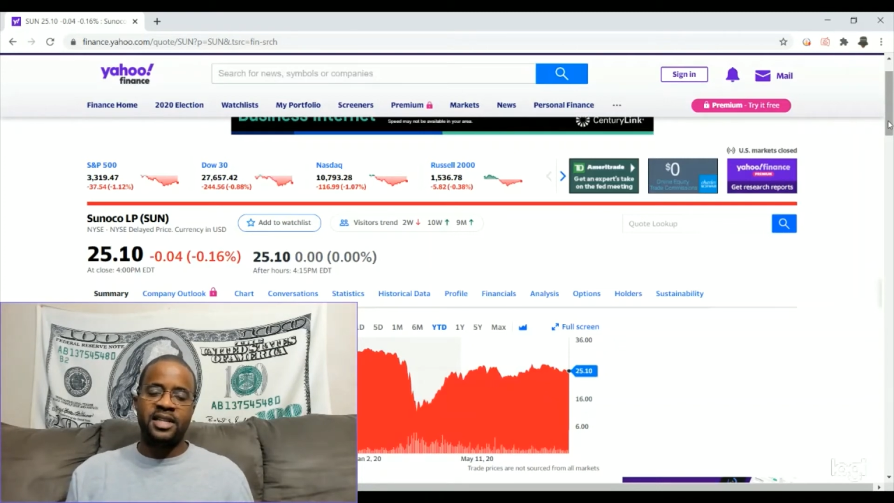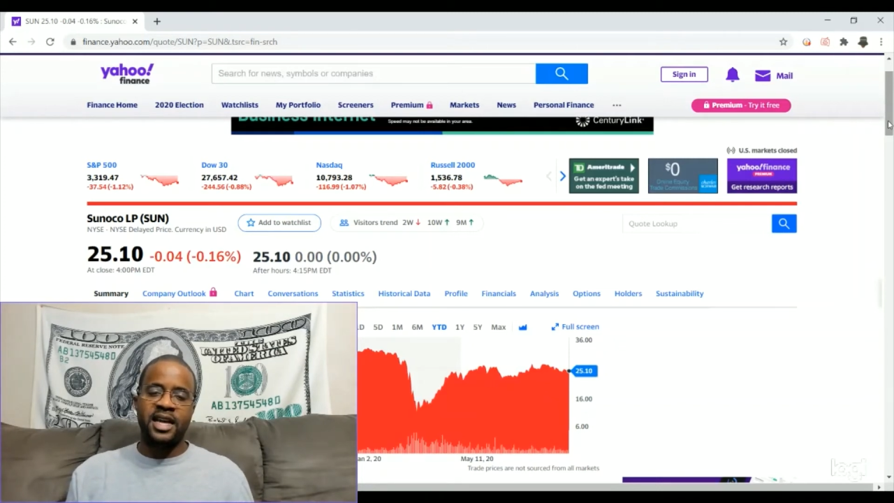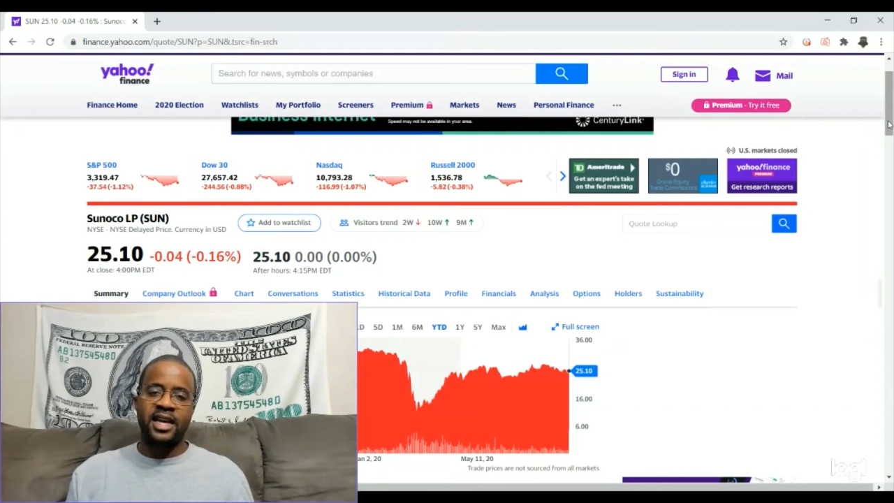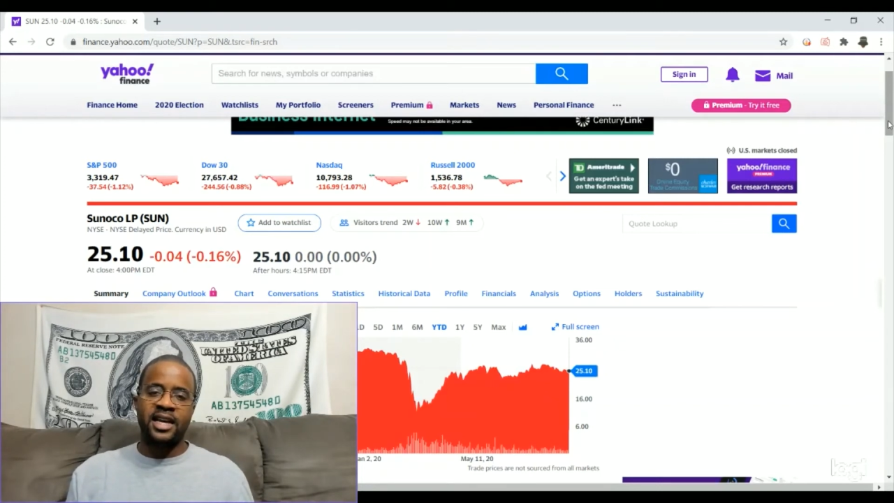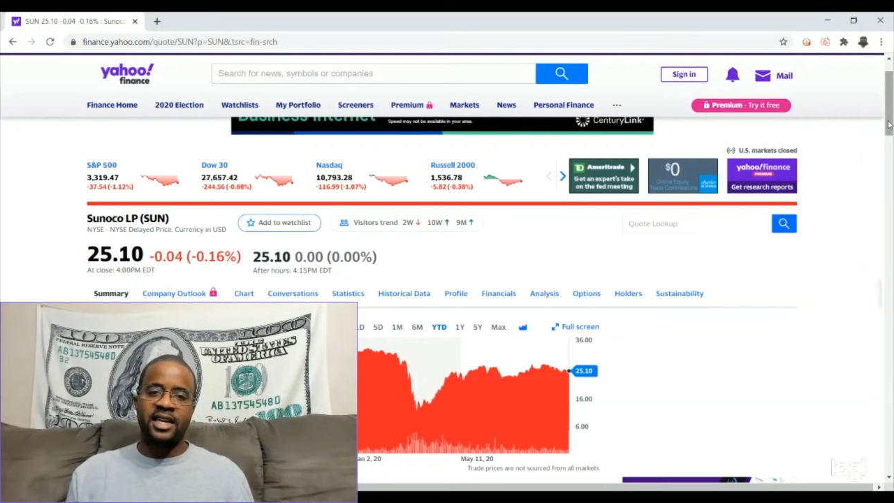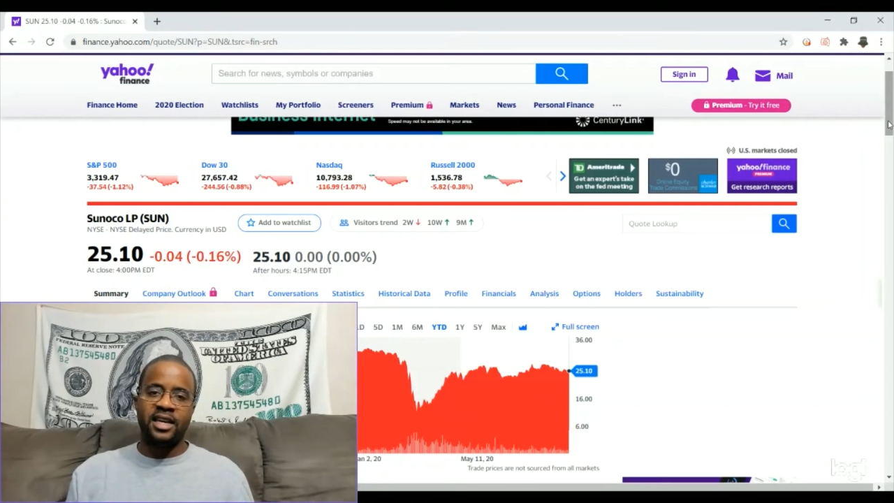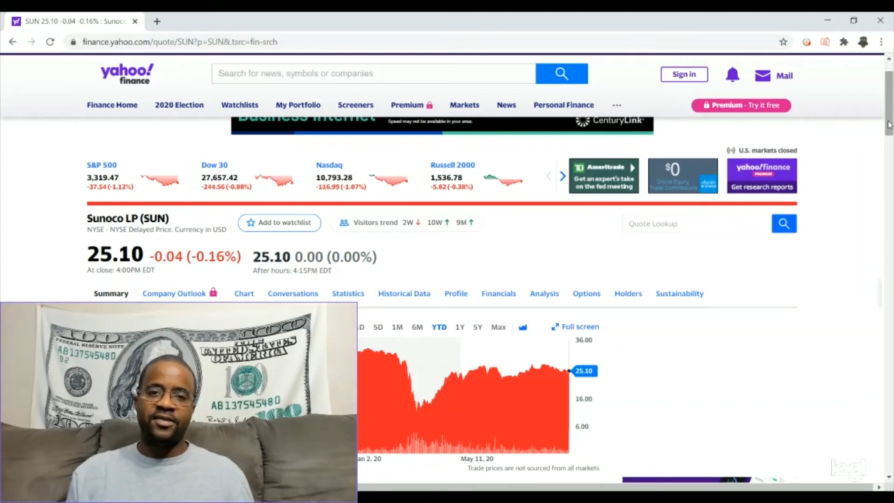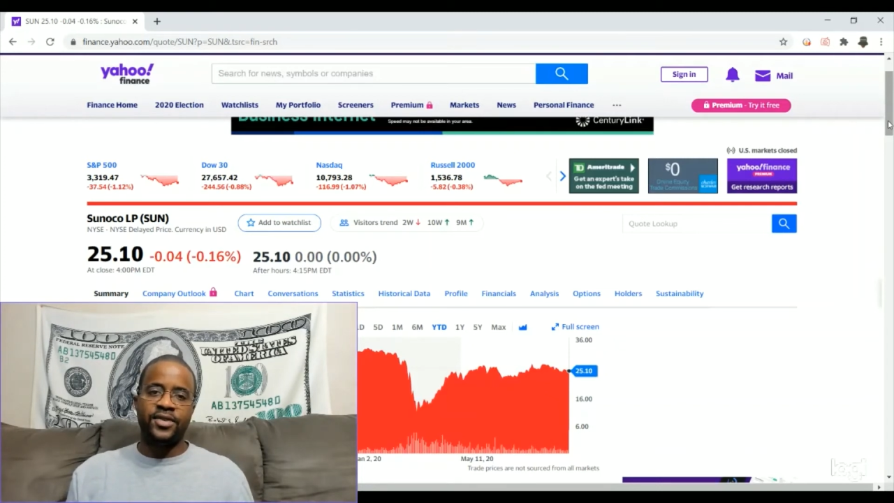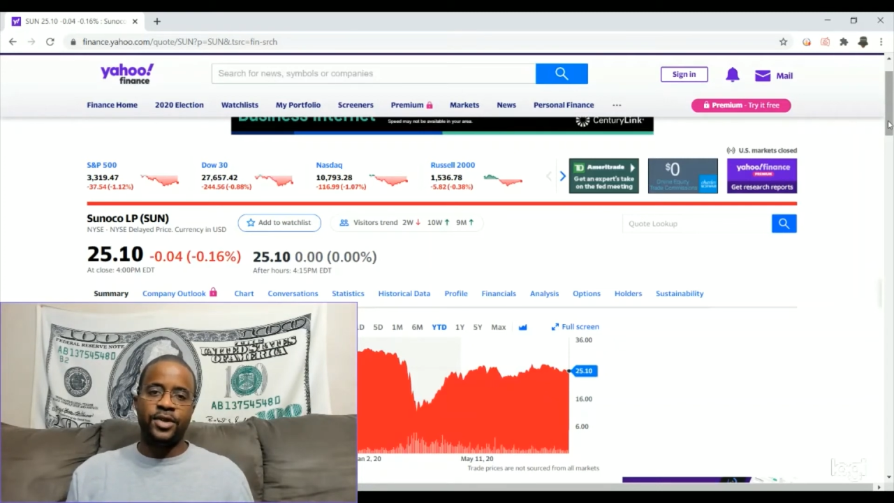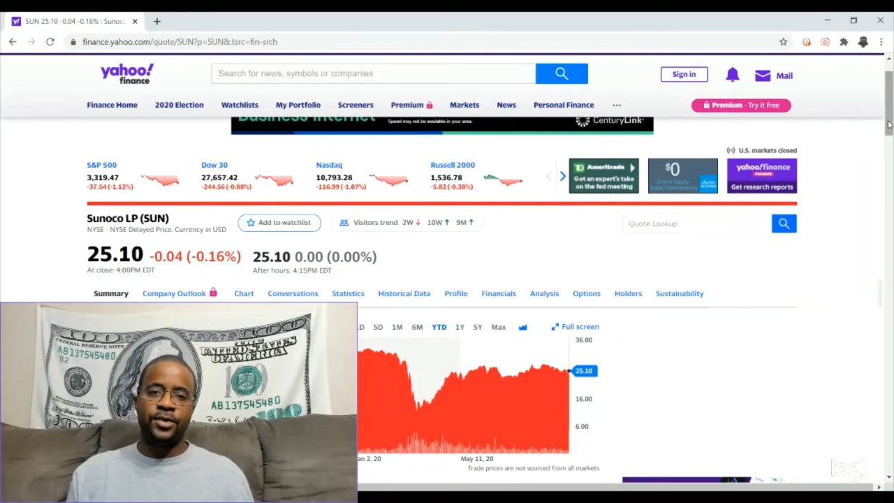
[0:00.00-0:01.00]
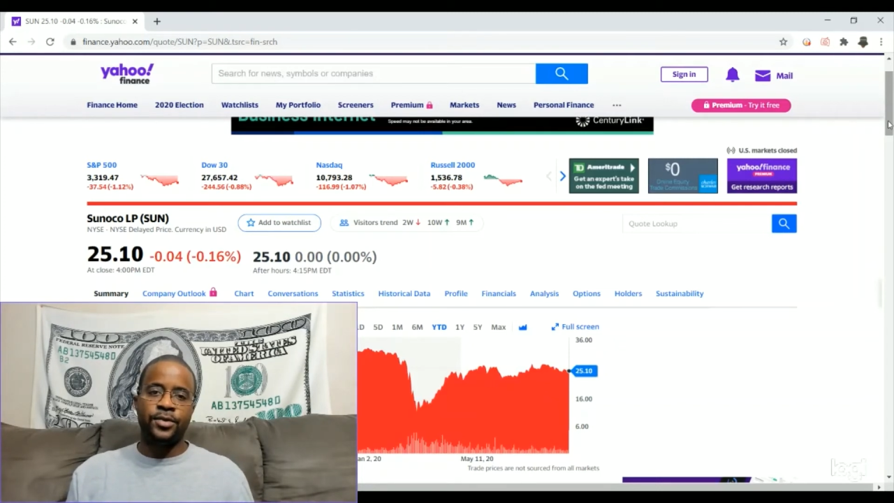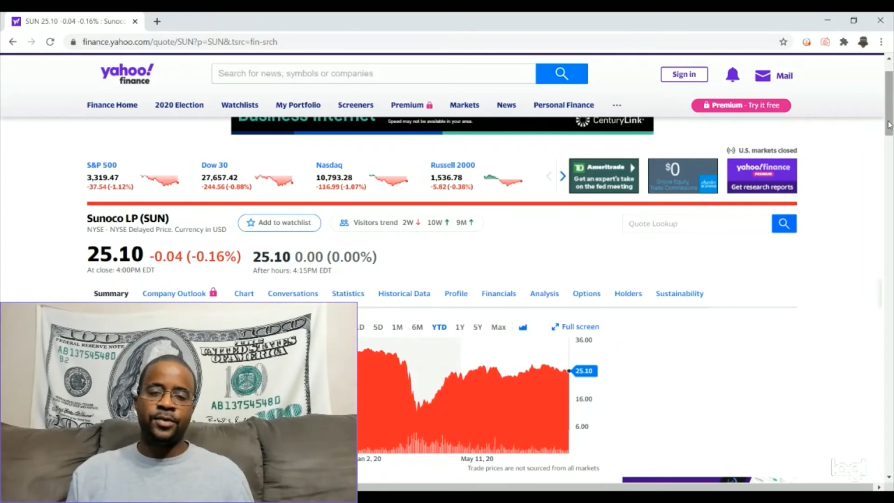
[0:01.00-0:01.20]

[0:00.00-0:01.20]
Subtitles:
that give you